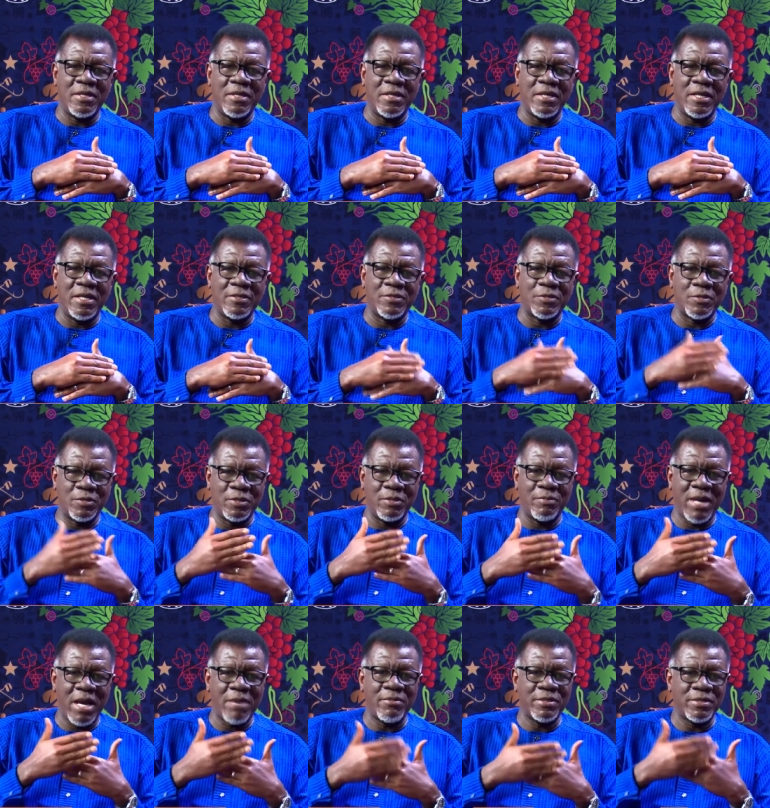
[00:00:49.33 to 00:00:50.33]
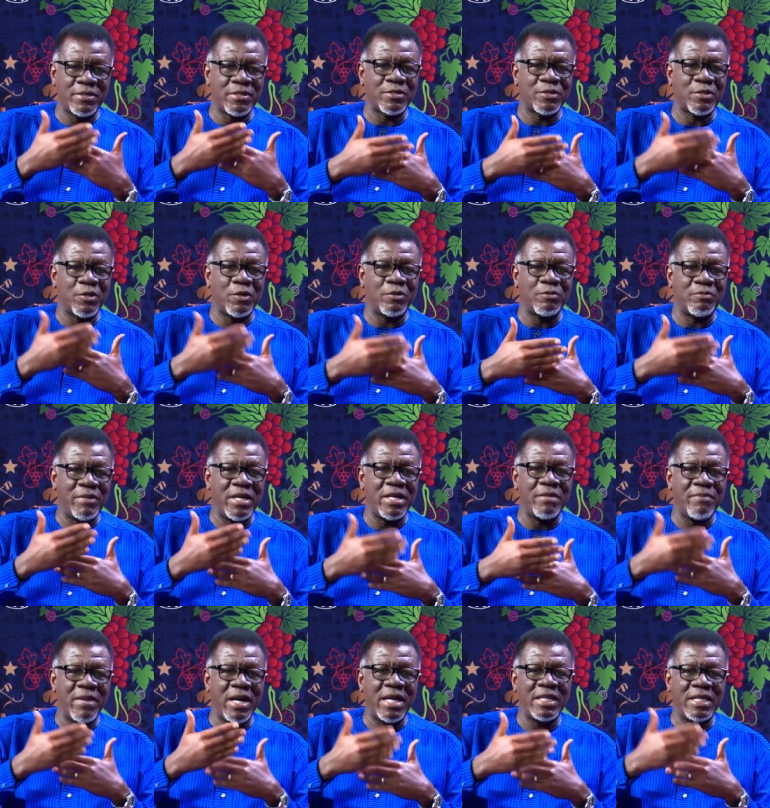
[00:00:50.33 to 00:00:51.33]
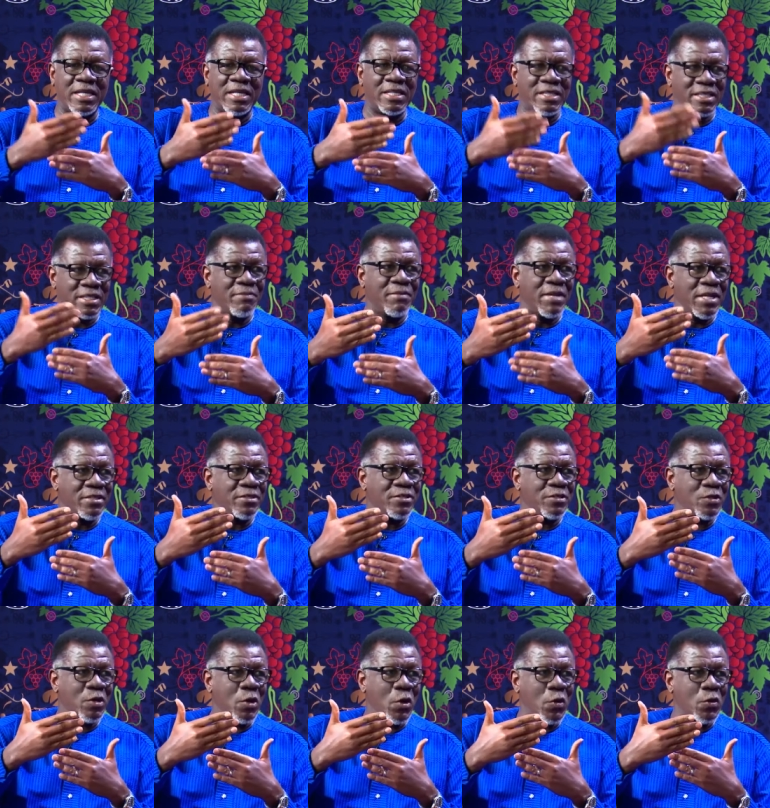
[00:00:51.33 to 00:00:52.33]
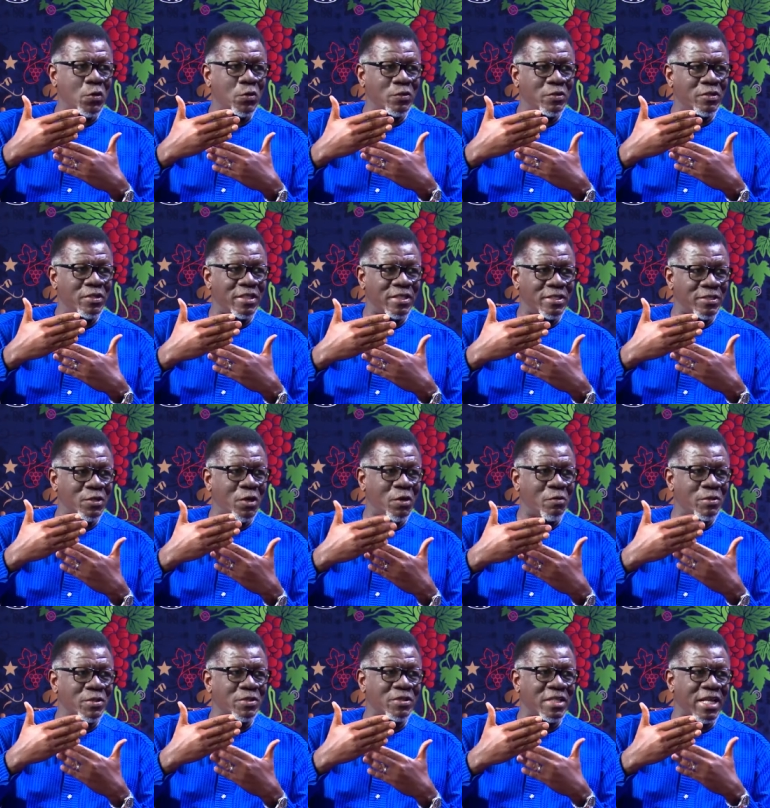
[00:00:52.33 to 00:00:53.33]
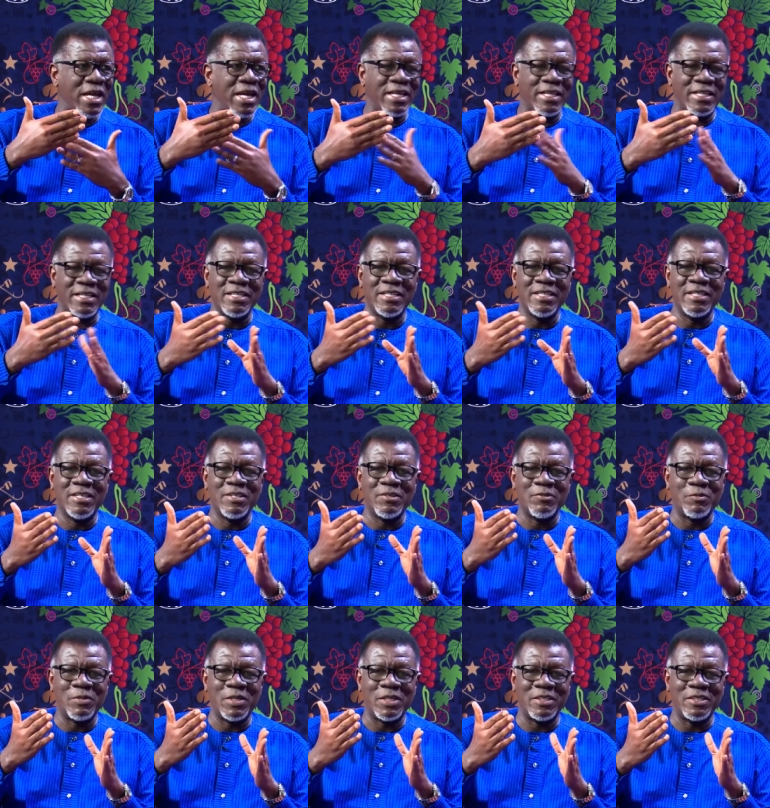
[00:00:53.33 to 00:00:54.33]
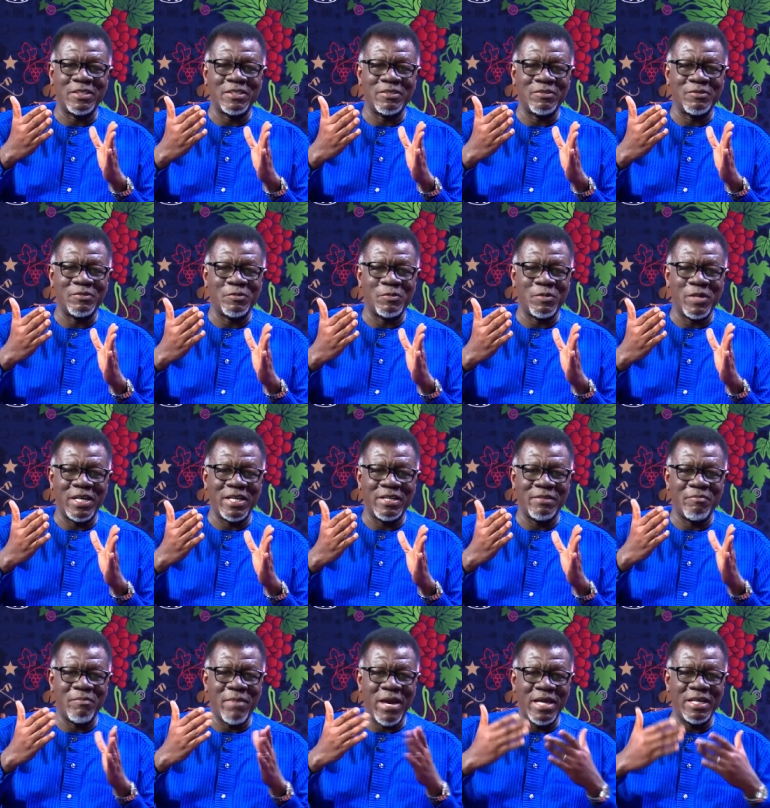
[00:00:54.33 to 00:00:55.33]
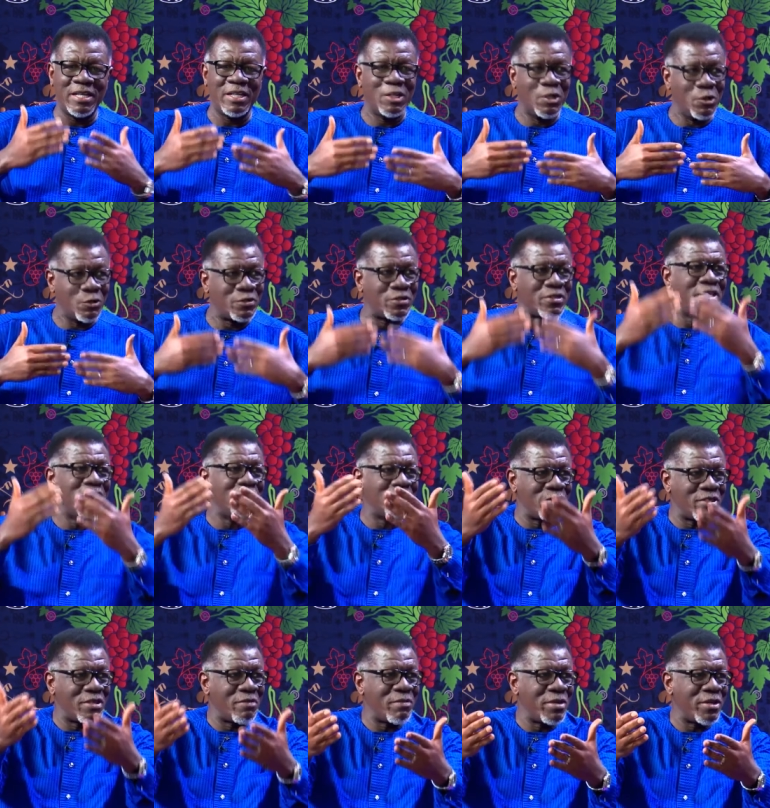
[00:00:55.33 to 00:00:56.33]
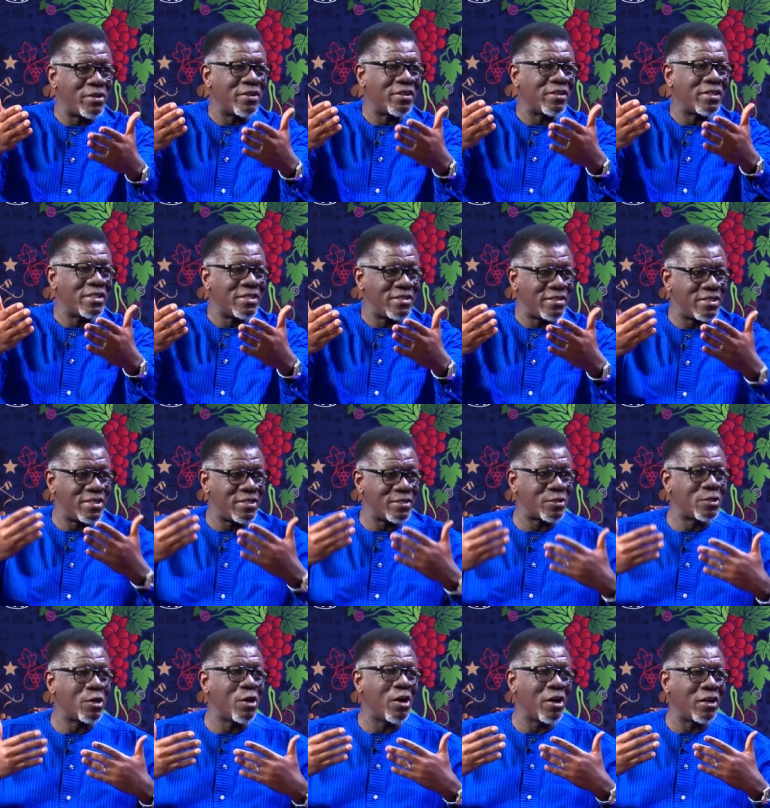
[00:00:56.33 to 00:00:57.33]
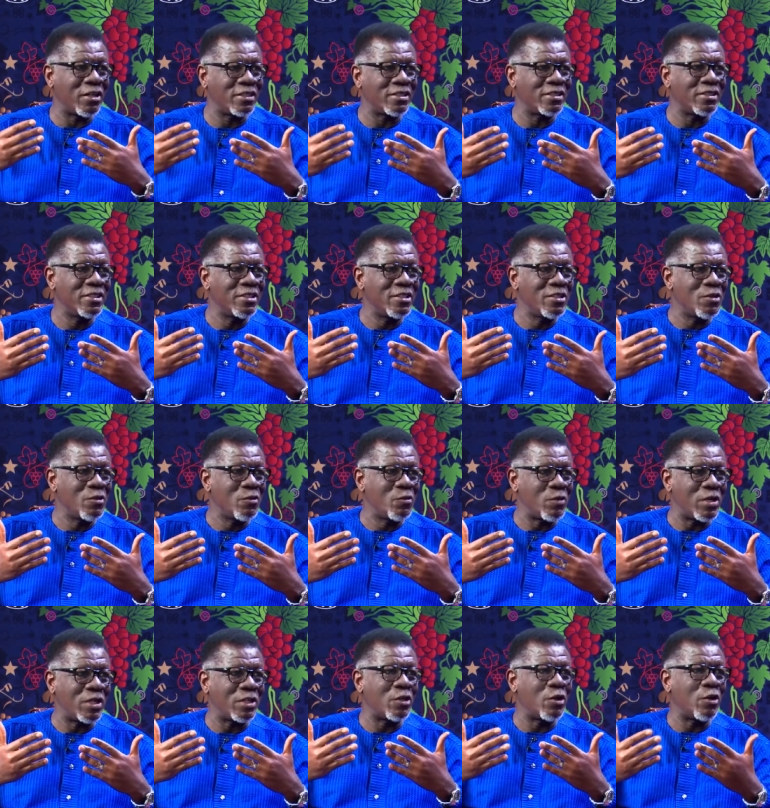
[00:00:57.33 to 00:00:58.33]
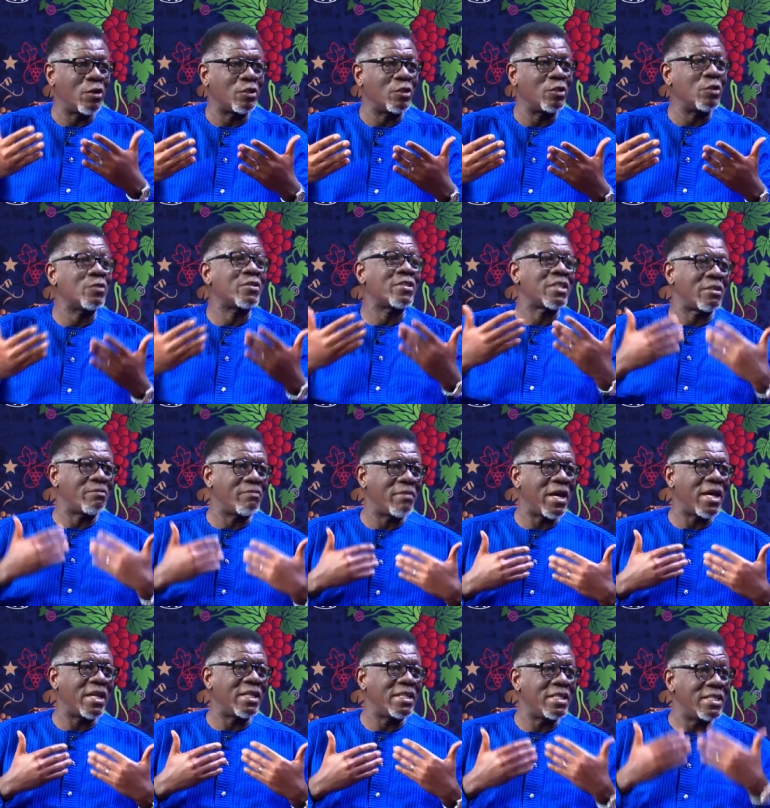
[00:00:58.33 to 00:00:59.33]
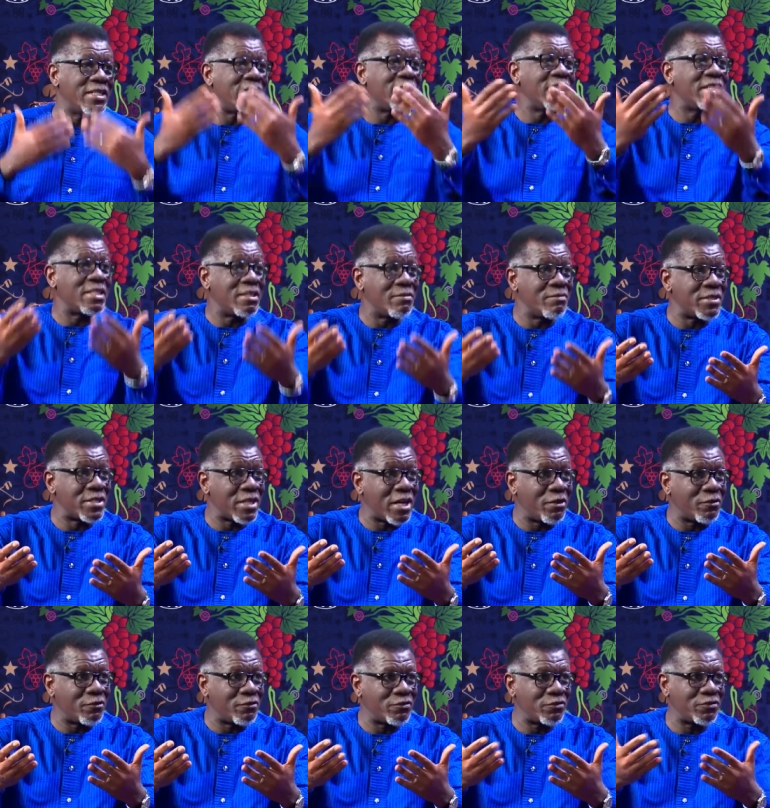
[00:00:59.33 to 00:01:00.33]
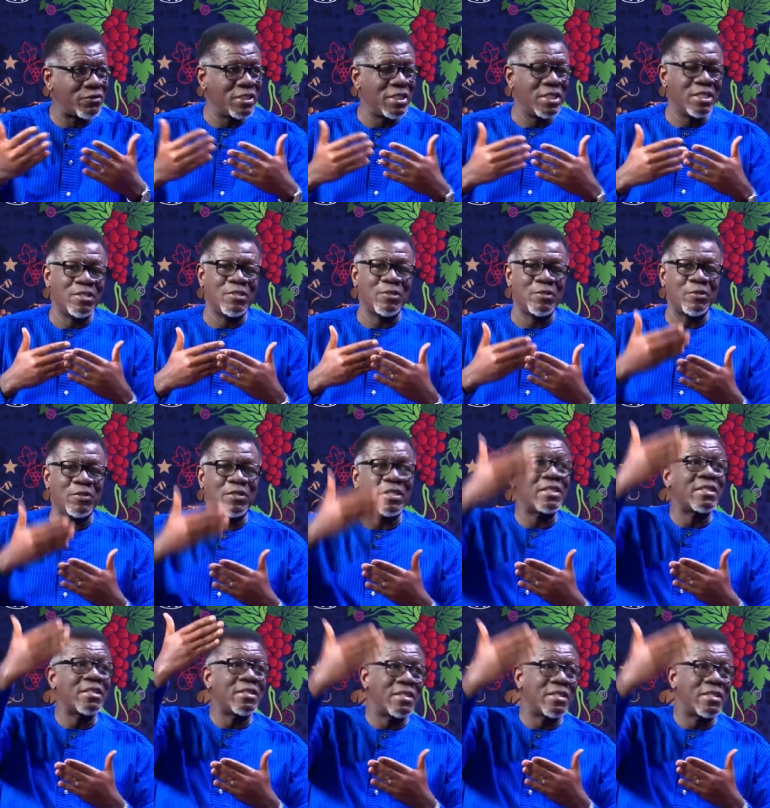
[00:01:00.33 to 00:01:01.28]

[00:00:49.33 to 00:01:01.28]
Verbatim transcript: and so the Bible says God made man in his image. So it's almost like when, when man looks into the mirror, he sees God. When God looks at man, he sees himself. So this is